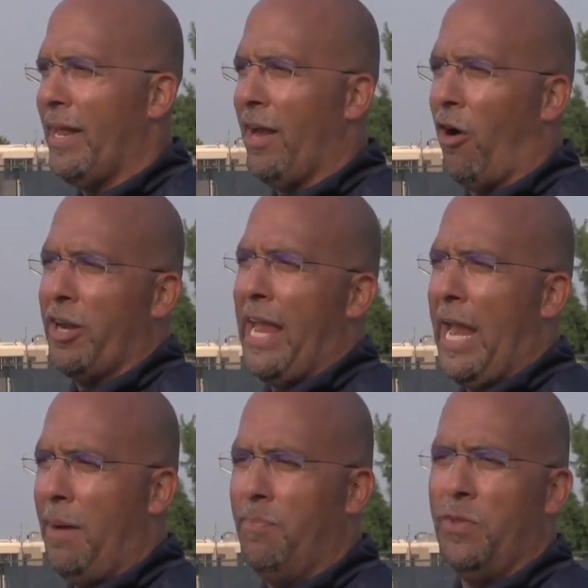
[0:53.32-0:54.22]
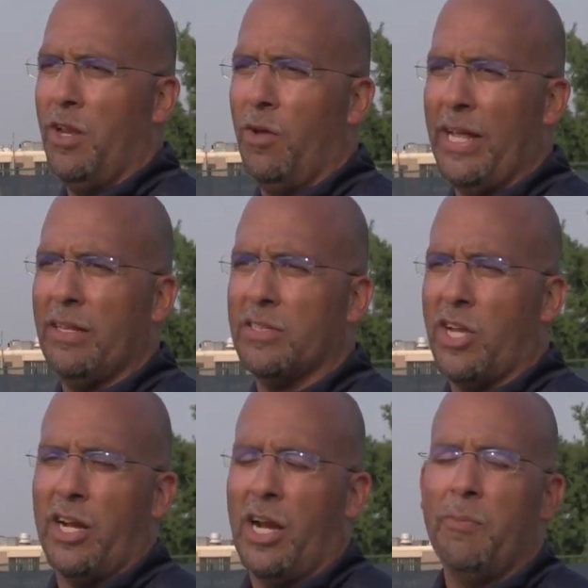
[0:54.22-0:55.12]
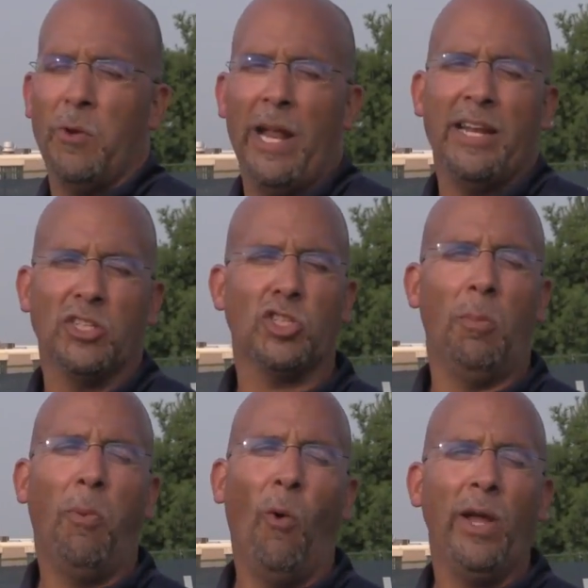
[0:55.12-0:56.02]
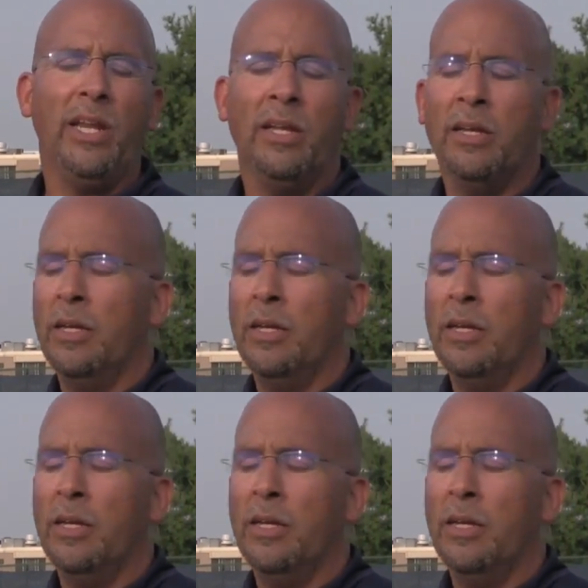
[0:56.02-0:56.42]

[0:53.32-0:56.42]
And our game, you know, that it's going to come to an end at some point.